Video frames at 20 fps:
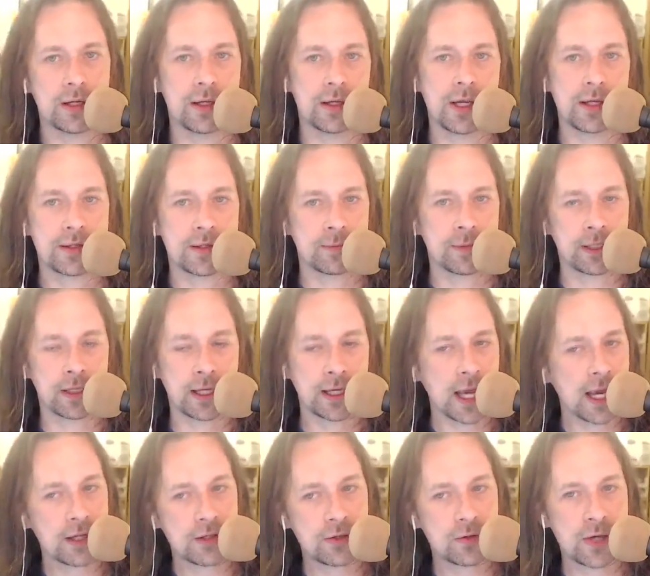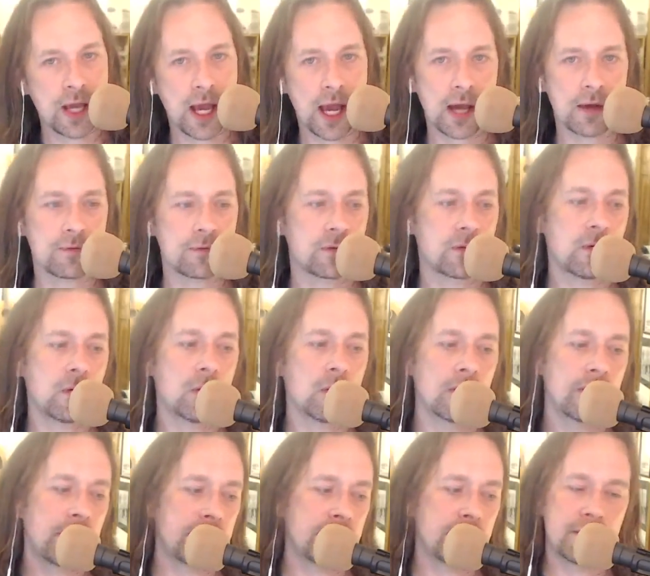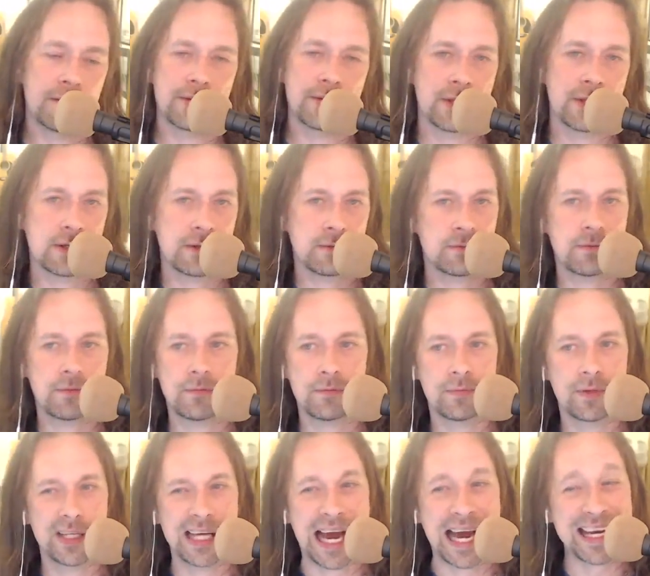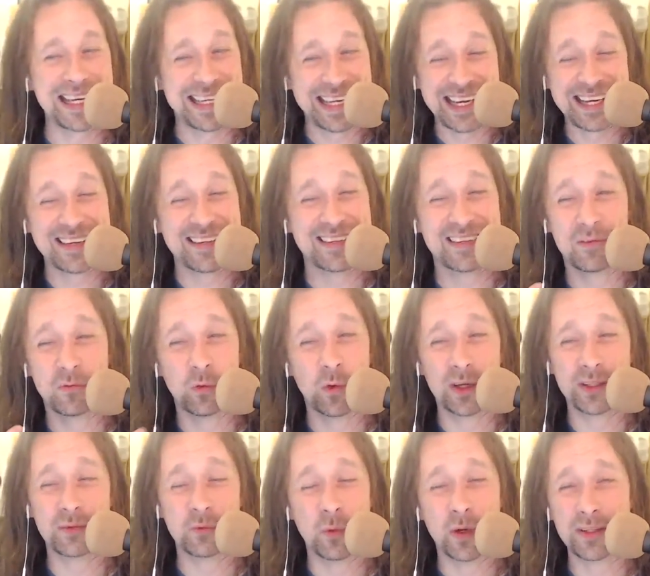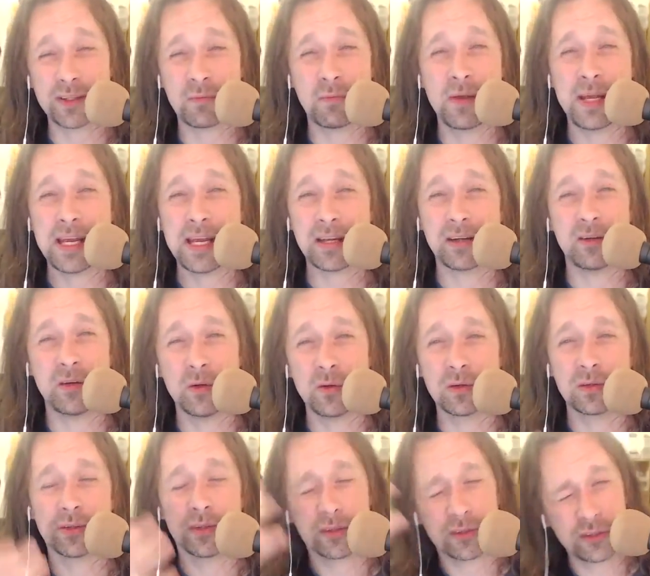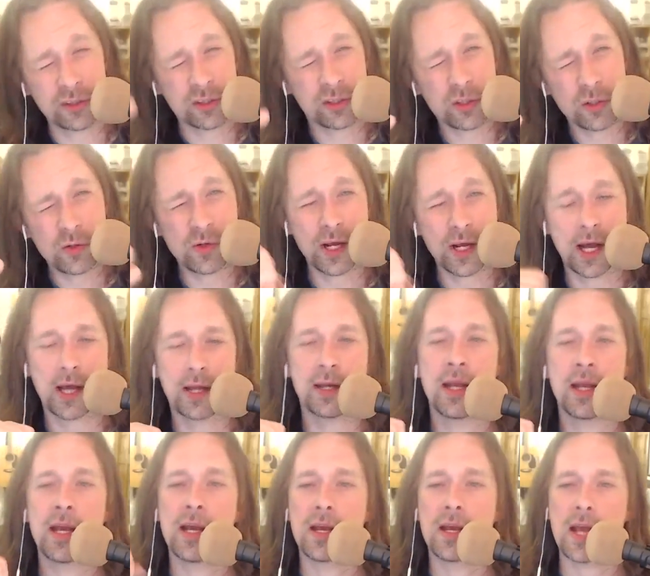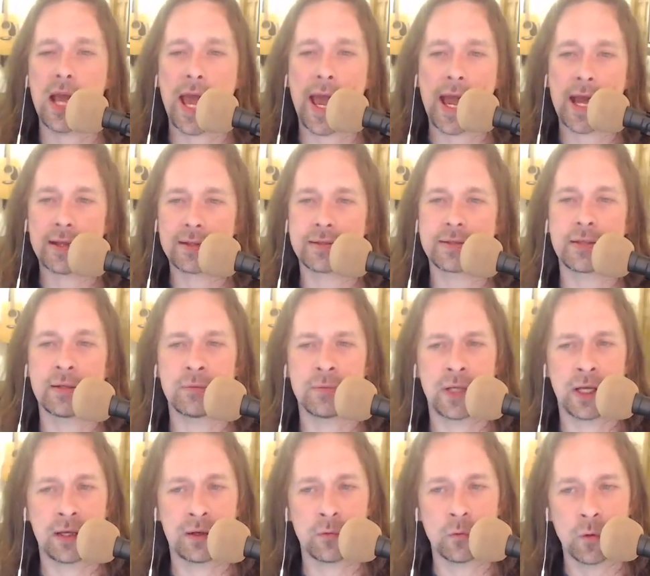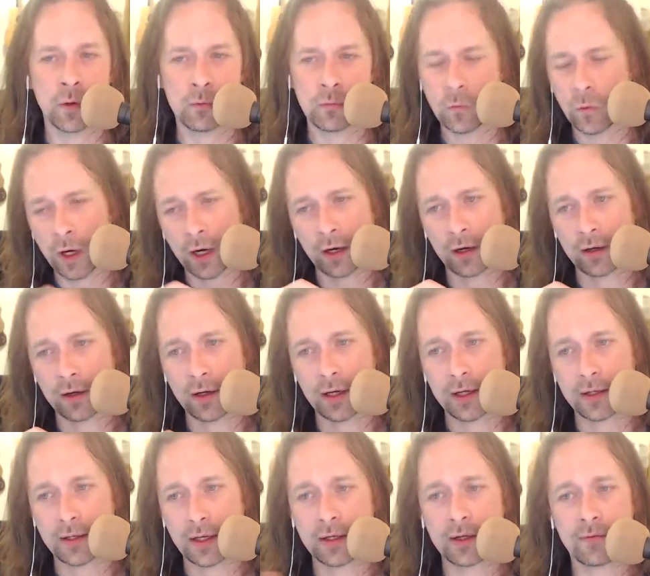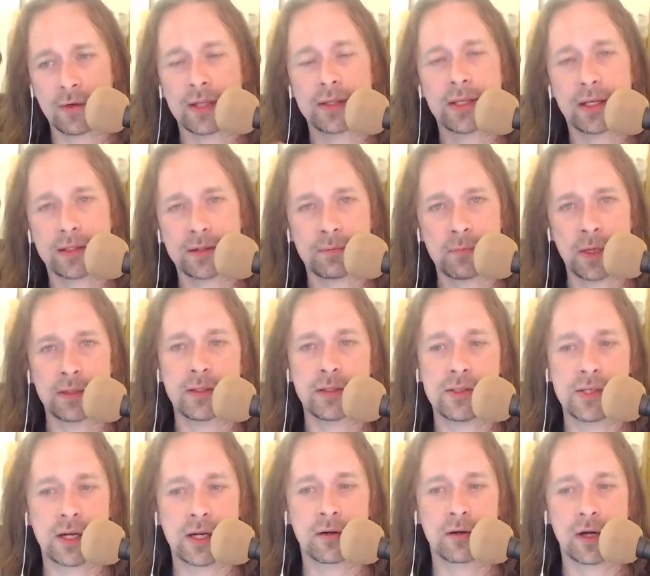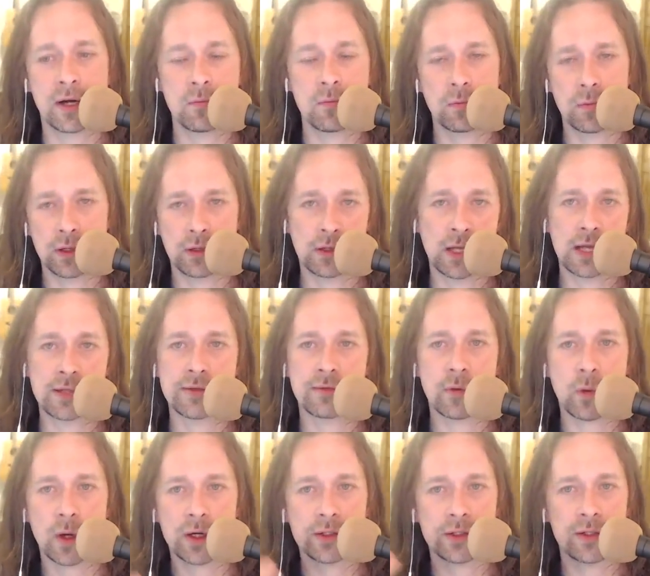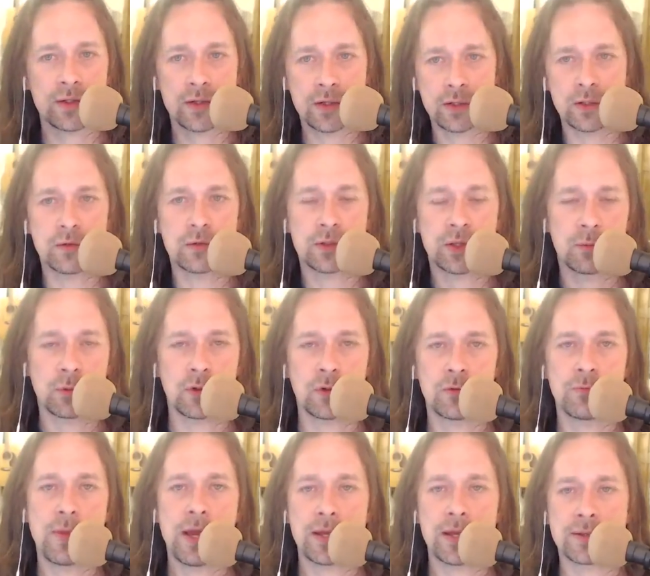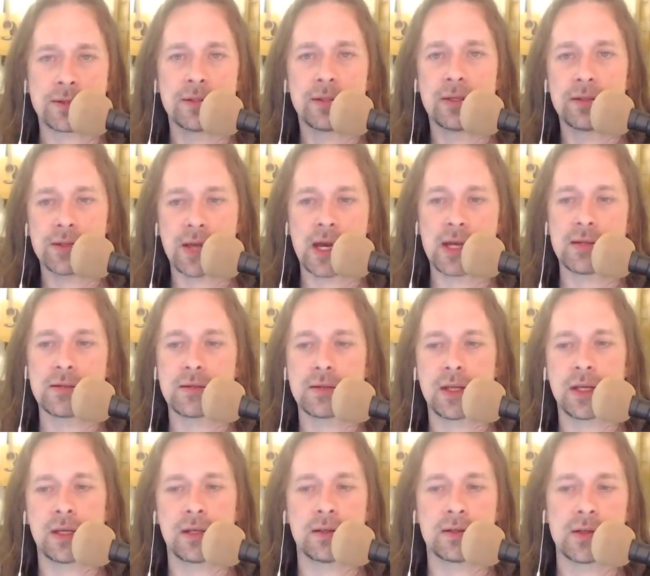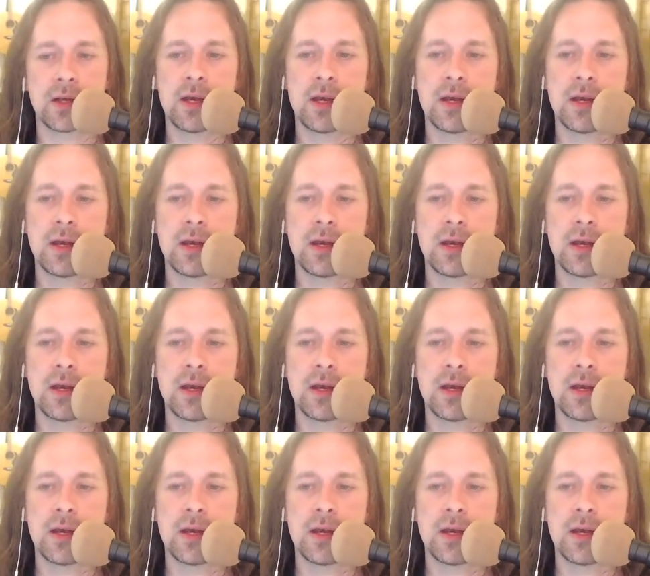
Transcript: to, at something like A2CAF, or then there's the the ideas and what's what's being noodled or chewed on at something where an event that's meant to generate you know, lots of questions in you, someone who makes and designs things